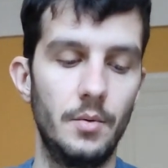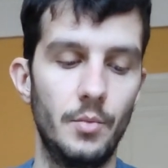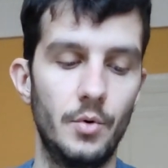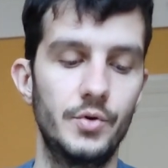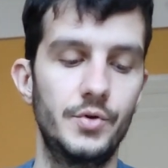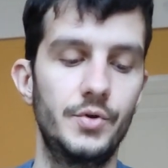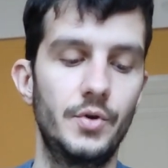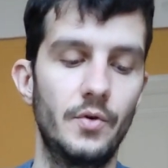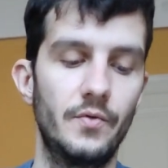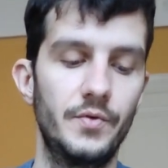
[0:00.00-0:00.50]

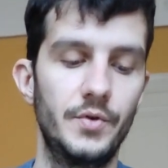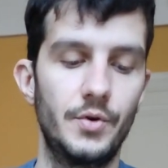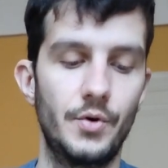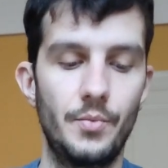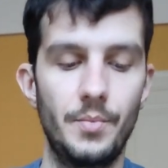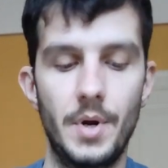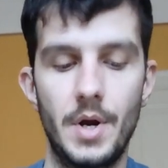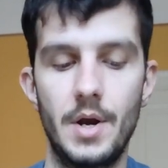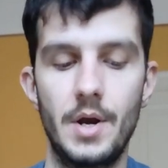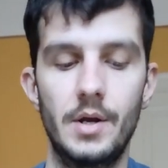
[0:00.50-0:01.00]
Most of the
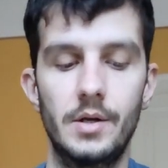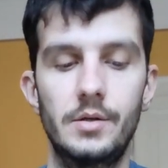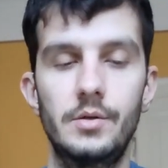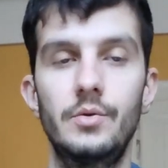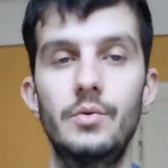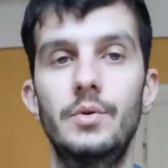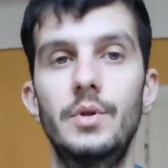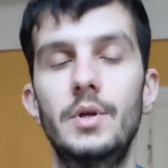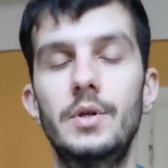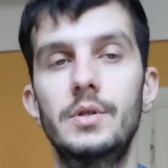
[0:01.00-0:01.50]
Romanian
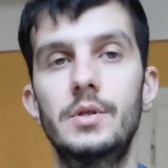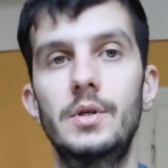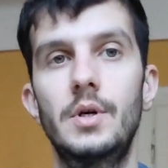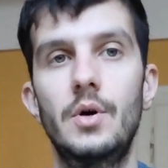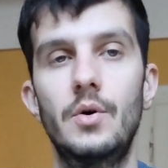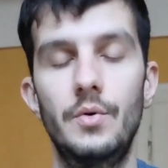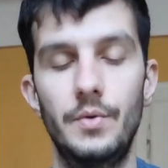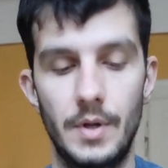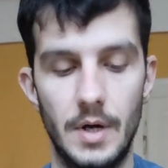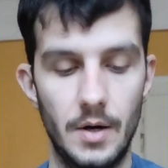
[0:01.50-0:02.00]
students
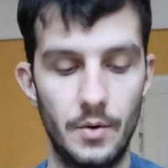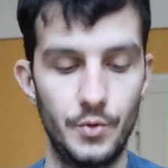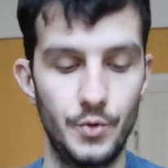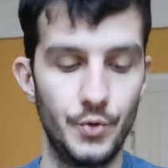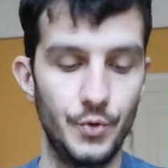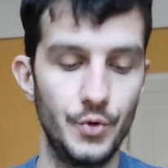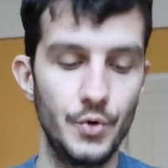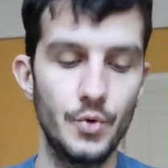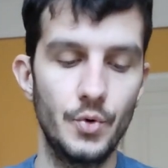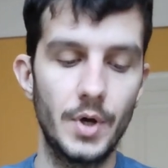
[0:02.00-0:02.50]
go now
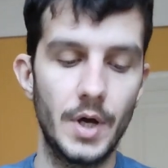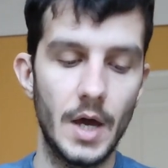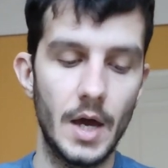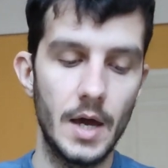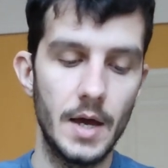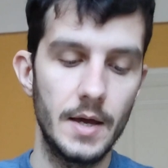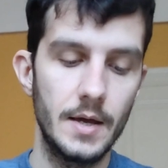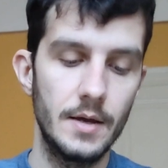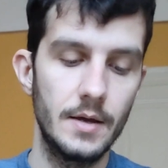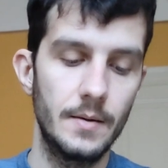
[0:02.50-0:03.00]
to
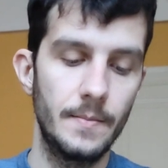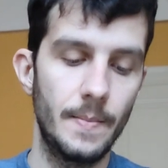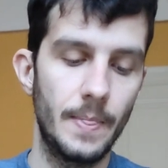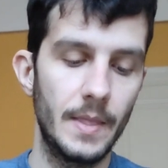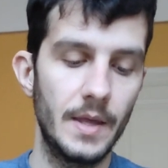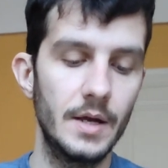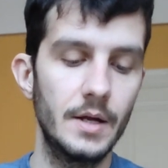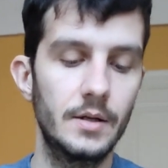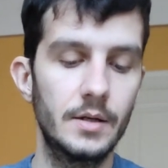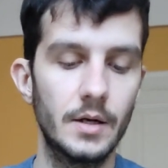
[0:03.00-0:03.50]
UK,
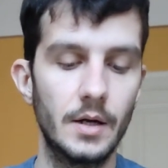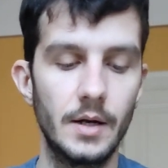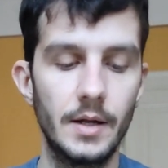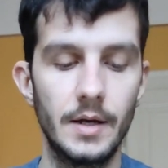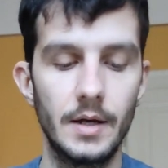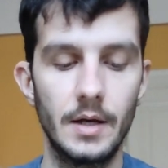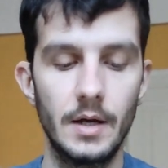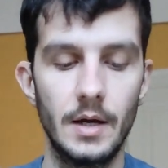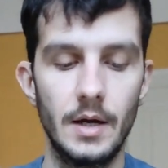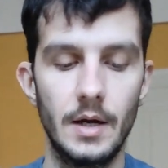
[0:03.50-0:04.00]

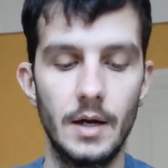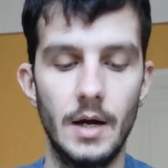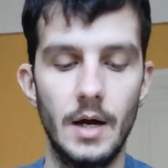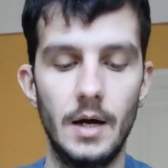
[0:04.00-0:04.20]
Italy,